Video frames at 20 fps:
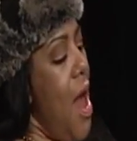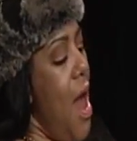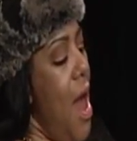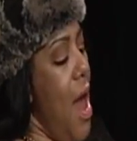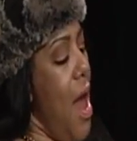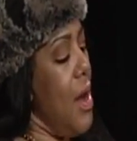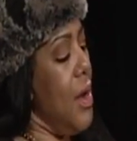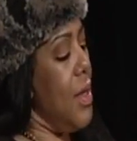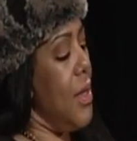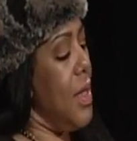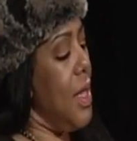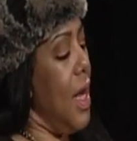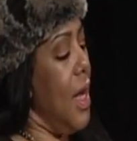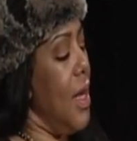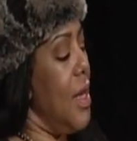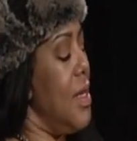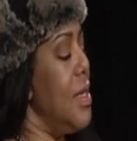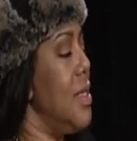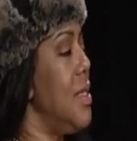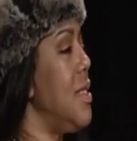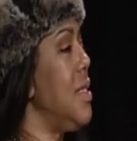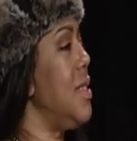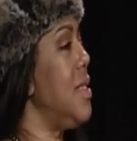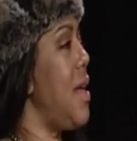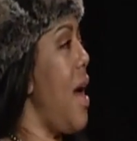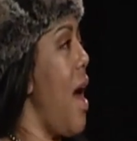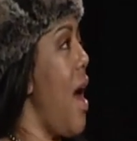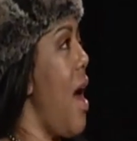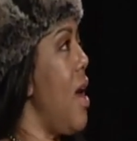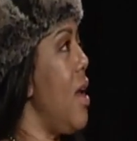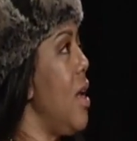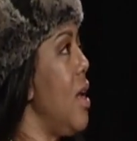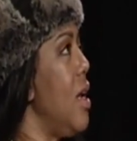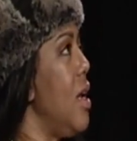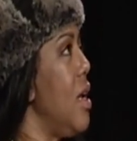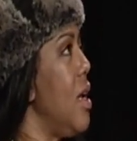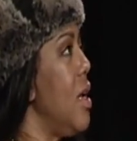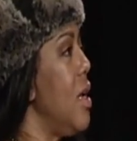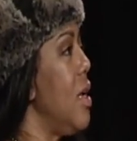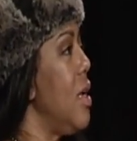And the thing is that
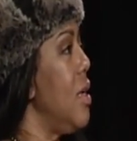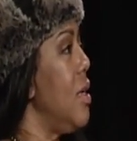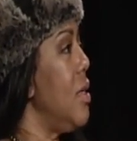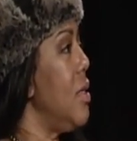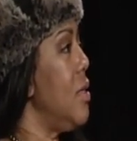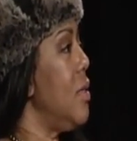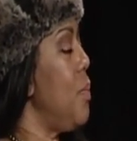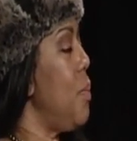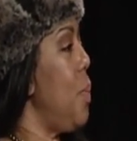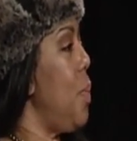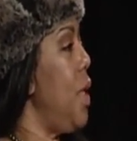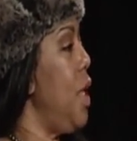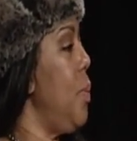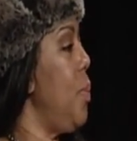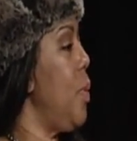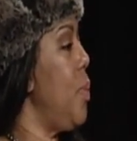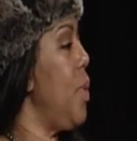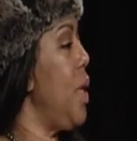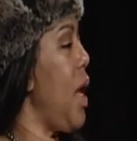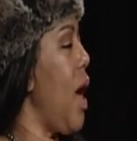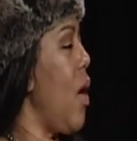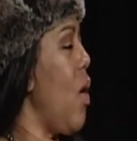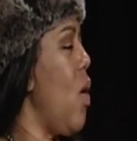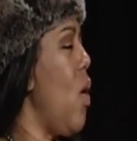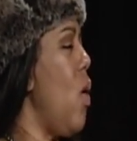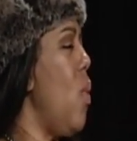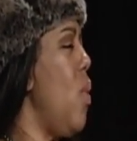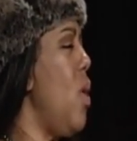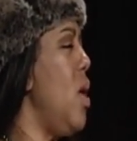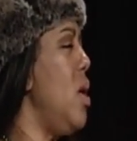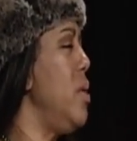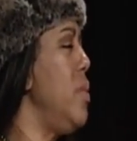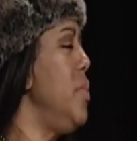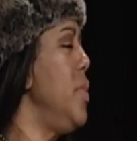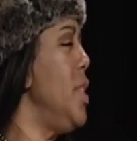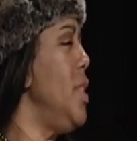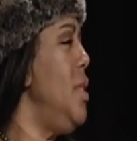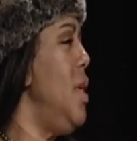people be like, oh,